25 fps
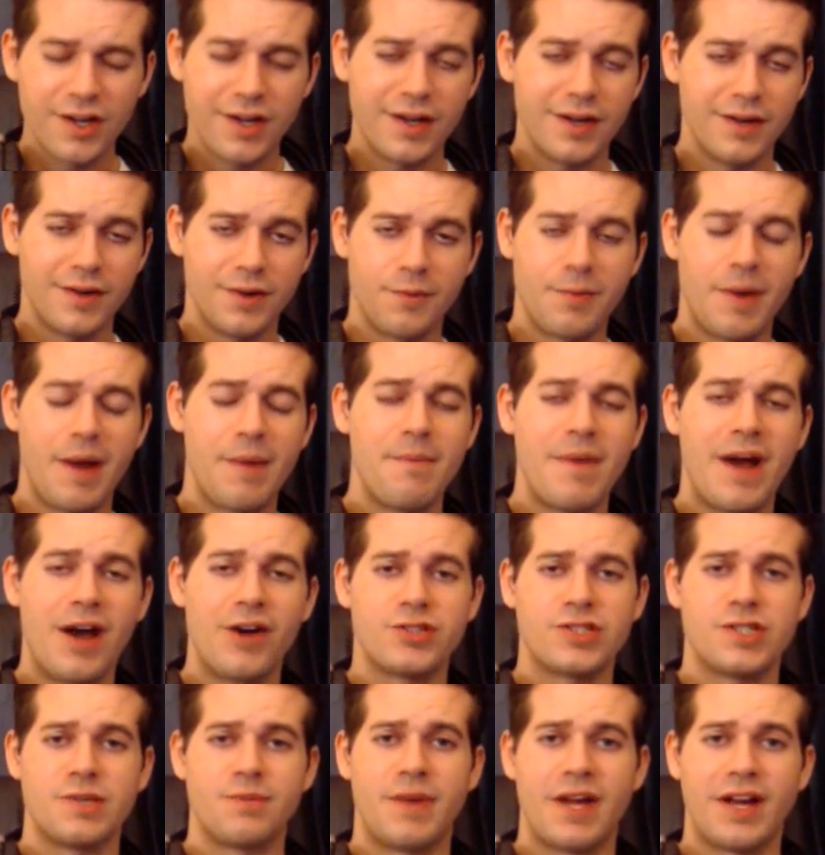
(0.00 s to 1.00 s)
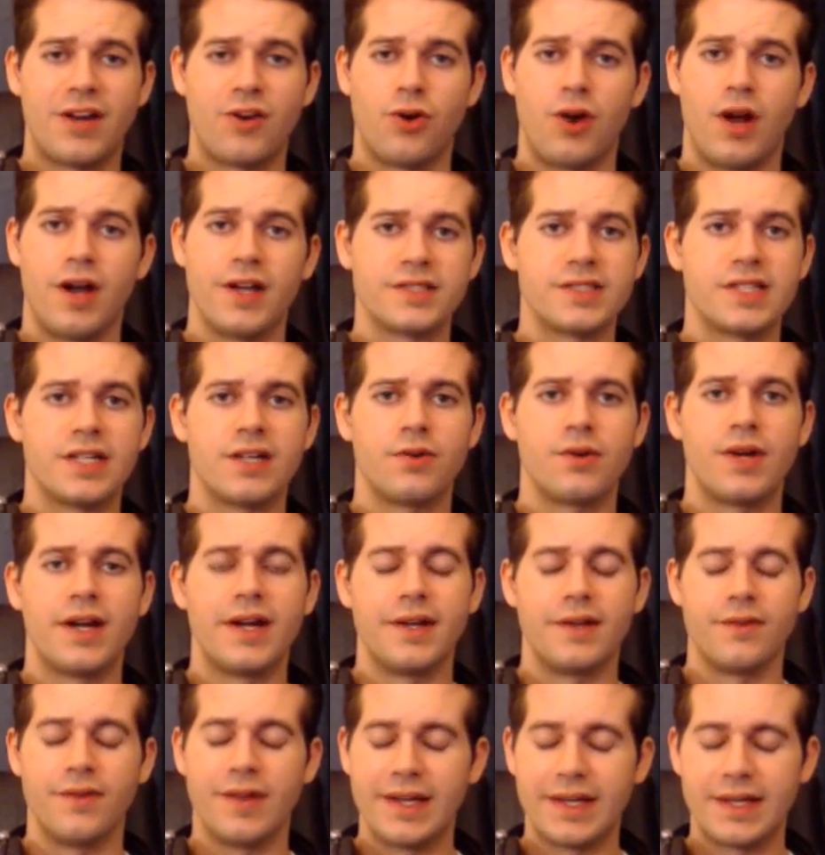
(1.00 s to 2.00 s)
my mouse and my crosshair,
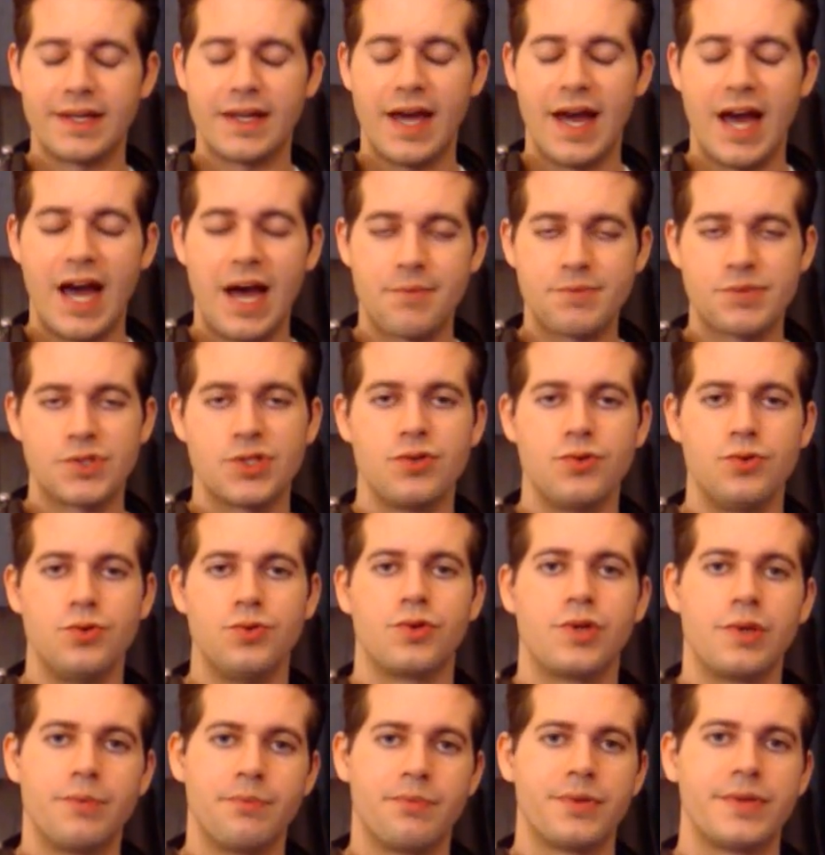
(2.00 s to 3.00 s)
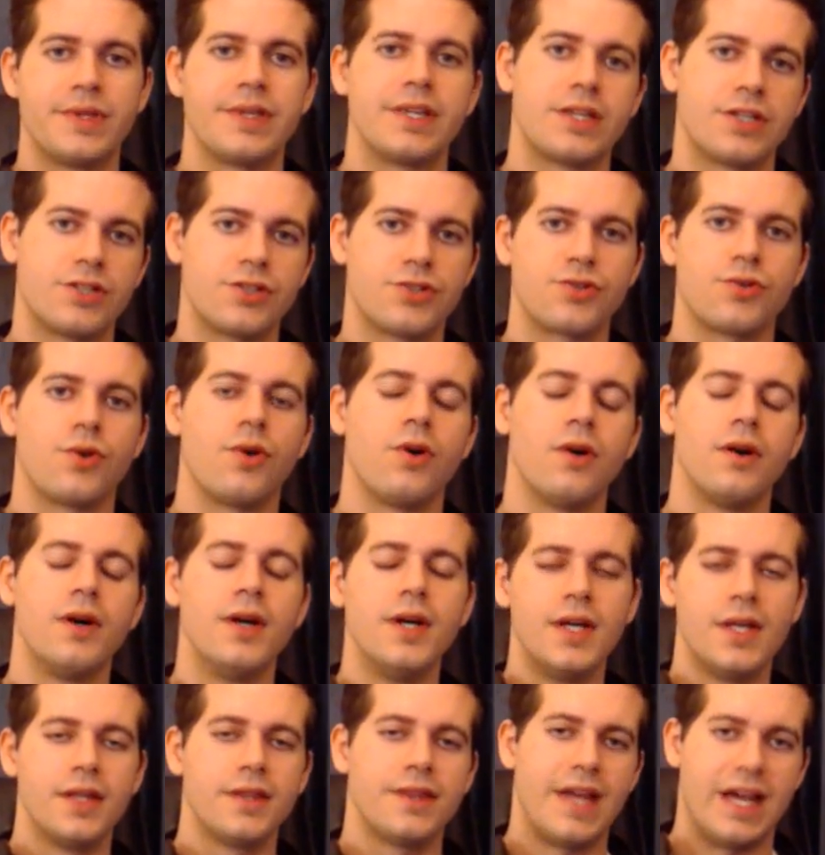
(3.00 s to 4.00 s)
right? Like absolute complete control.
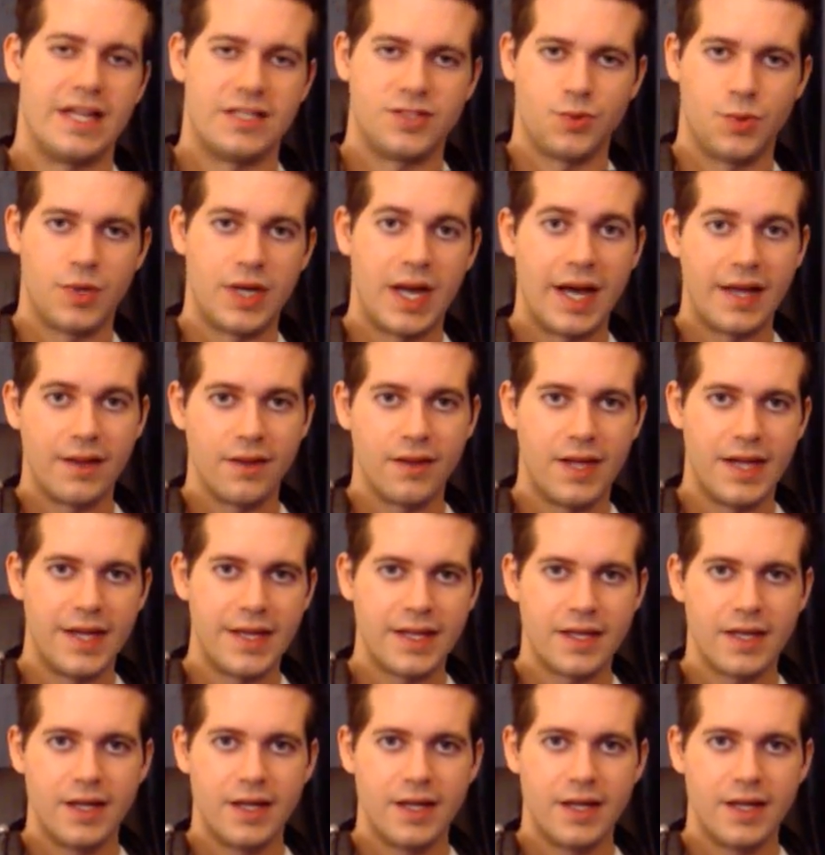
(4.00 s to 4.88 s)
That's what I like.